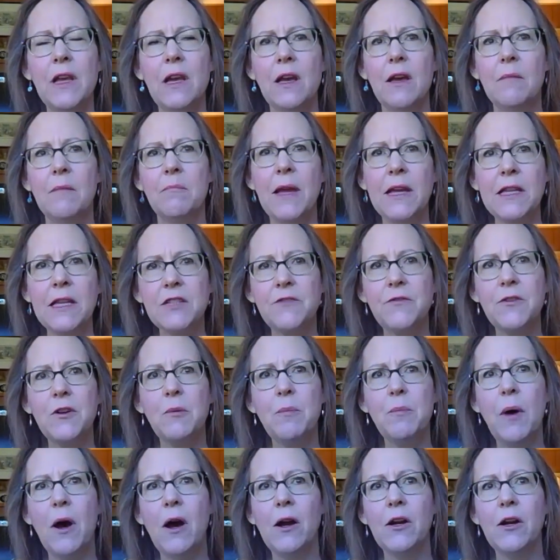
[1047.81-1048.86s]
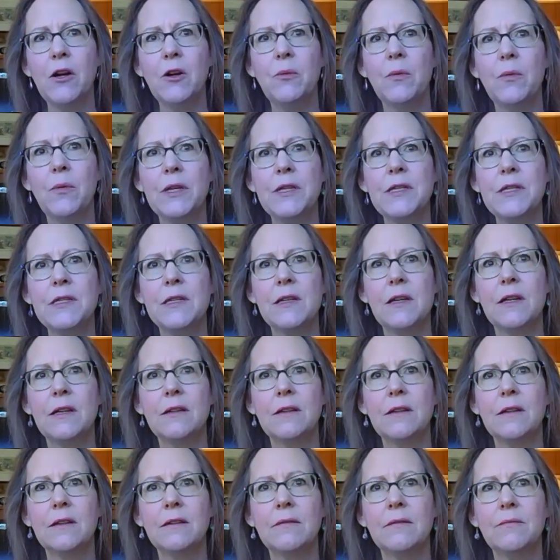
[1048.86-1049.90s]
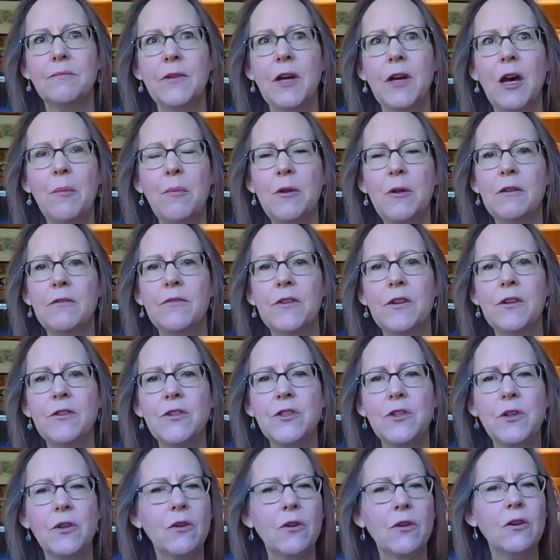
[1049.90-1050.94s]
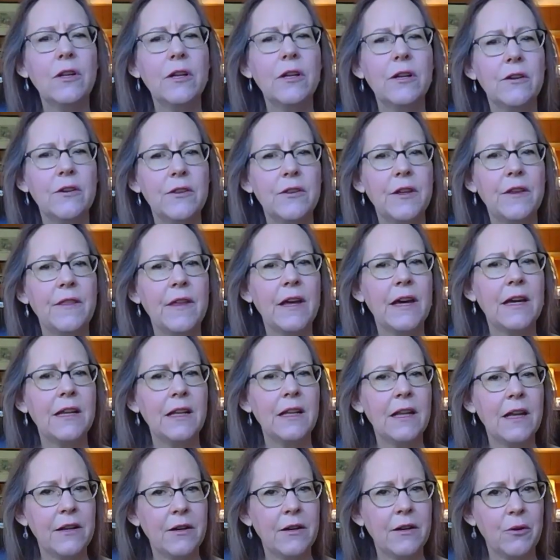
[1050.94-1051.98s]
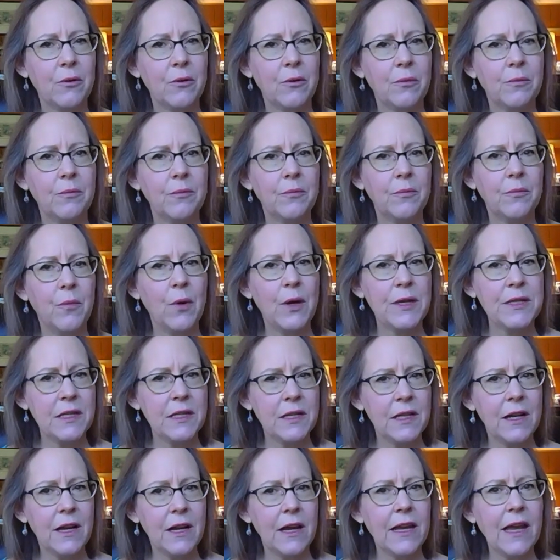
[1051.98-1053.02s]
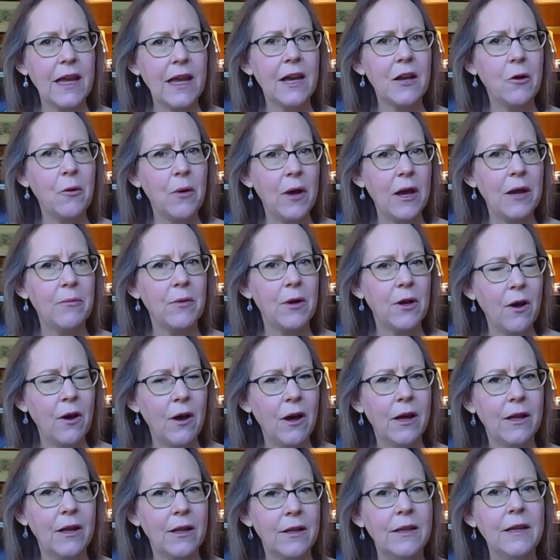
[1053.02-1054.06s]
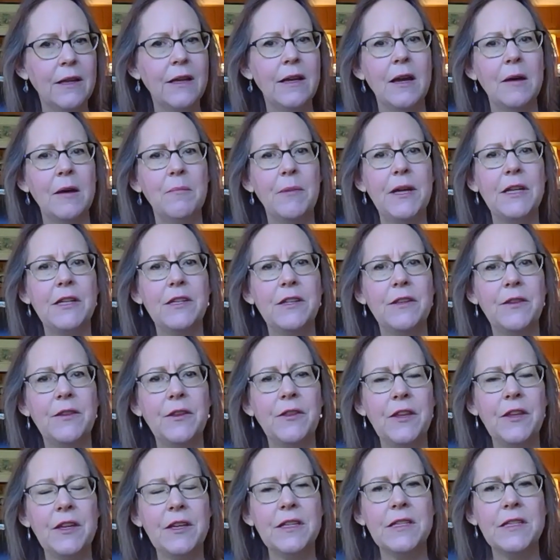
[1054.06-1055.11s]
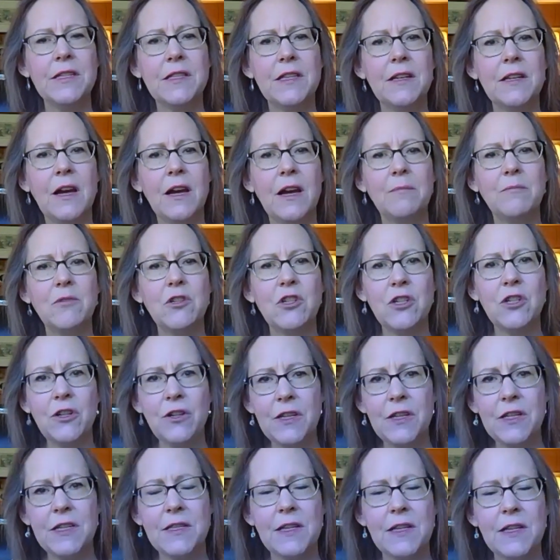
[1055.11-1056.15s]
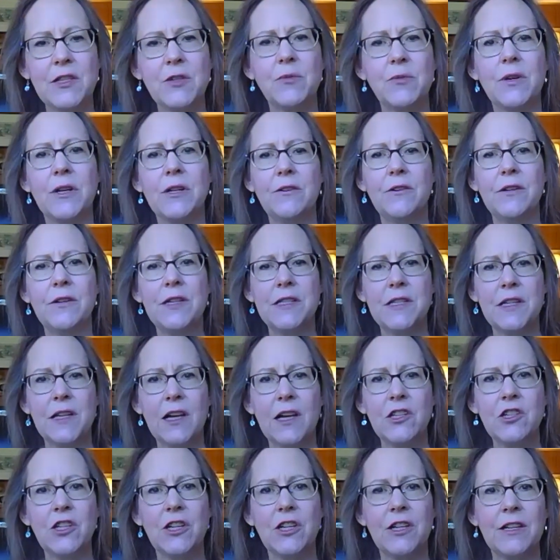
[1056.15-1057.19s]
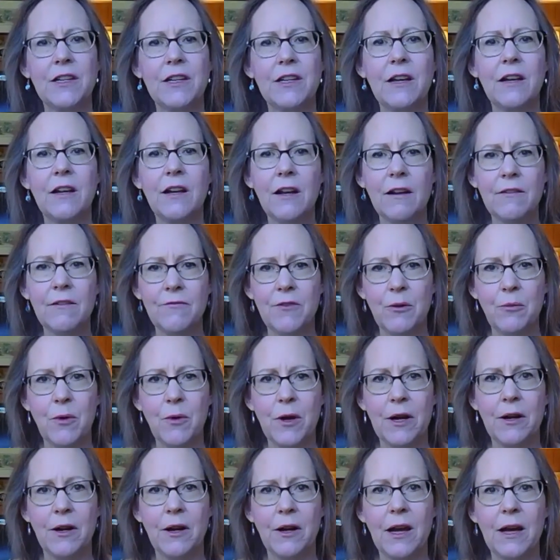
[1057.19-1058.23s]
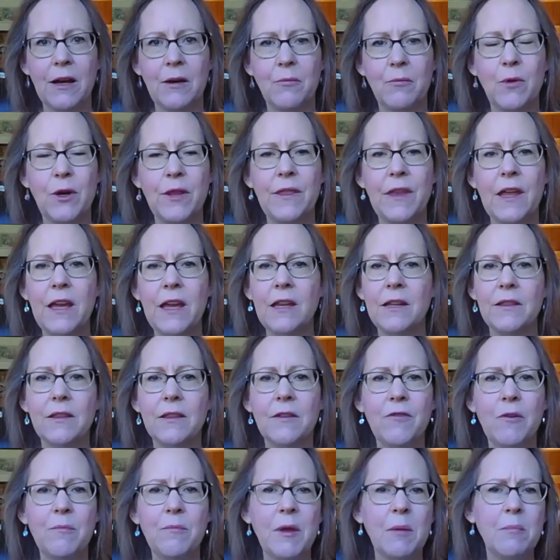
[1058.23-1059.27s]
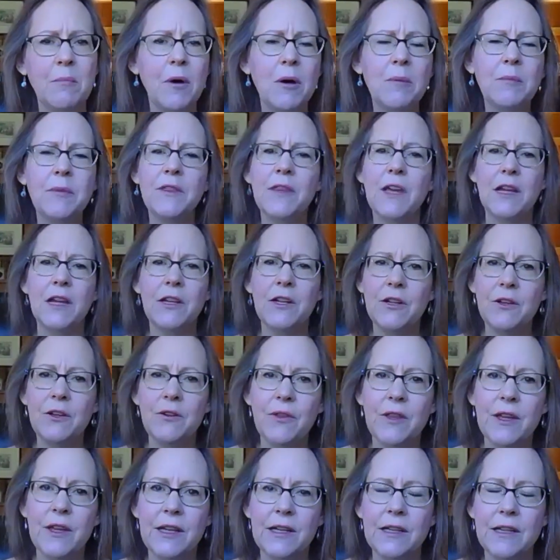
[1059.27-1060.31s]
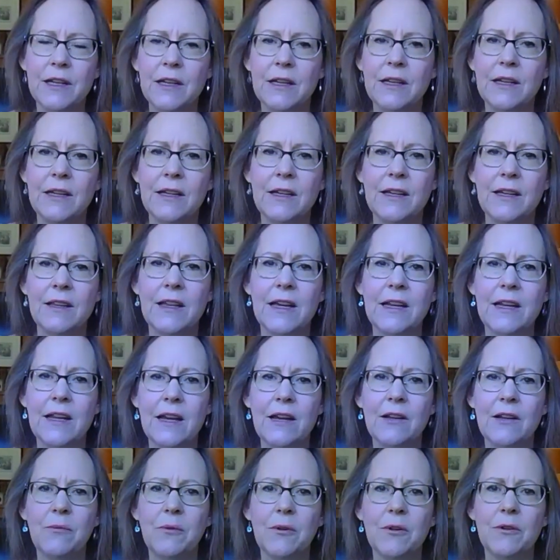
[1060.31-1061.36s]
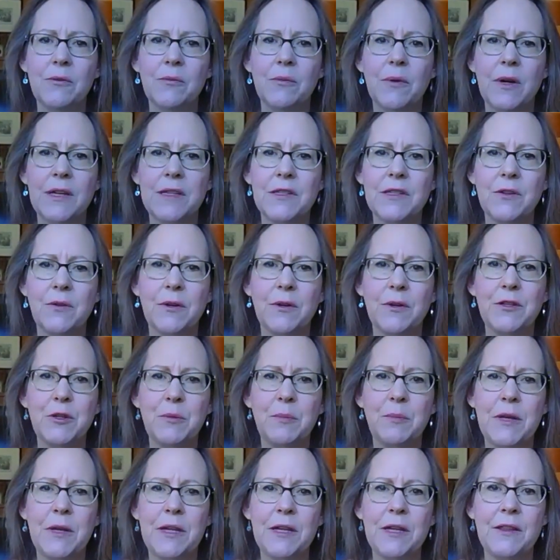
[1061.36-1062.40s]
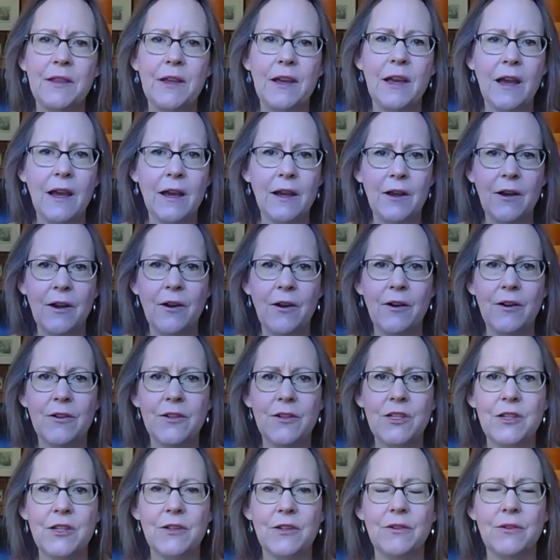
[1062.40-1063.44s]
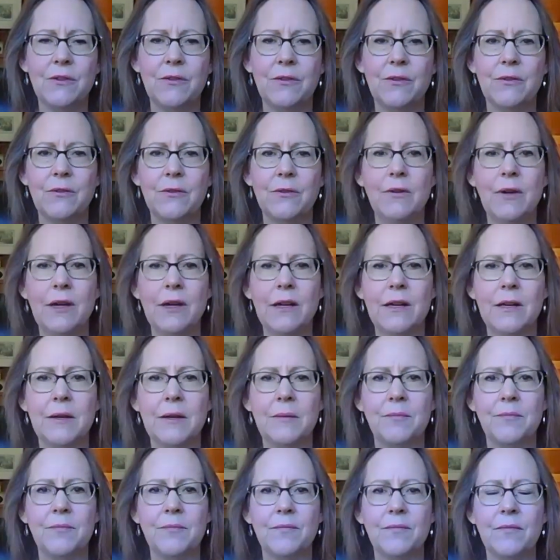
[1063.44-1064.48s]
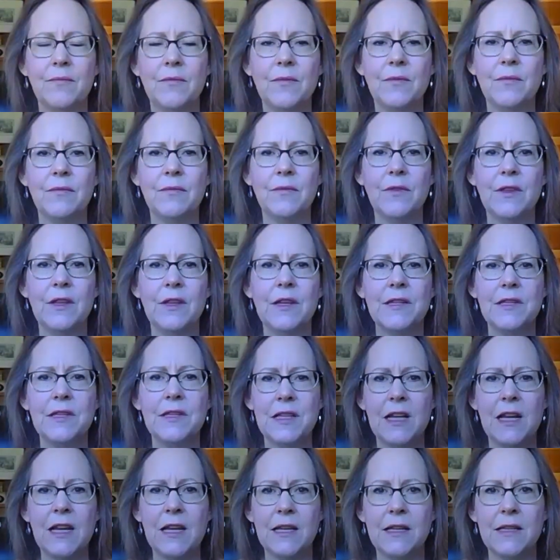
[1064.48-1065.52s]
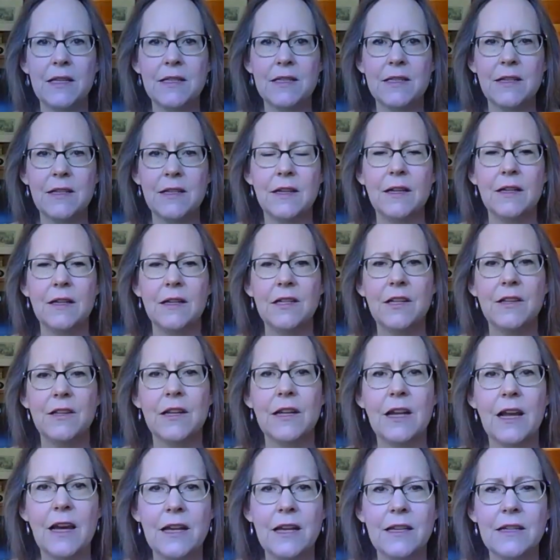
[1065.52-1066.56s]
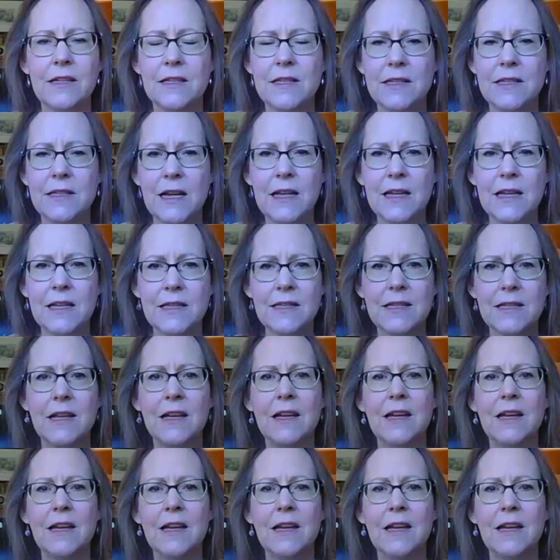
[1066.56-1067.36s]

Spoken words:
Mansfield Park was a couple of years earlier than that letter, wasn't it? I can't quite recall. But the thing is, I'm sure these things were under discussion everywhere. From the moment they knew that Edward was going to be the heir to the estates, to the Knight estates,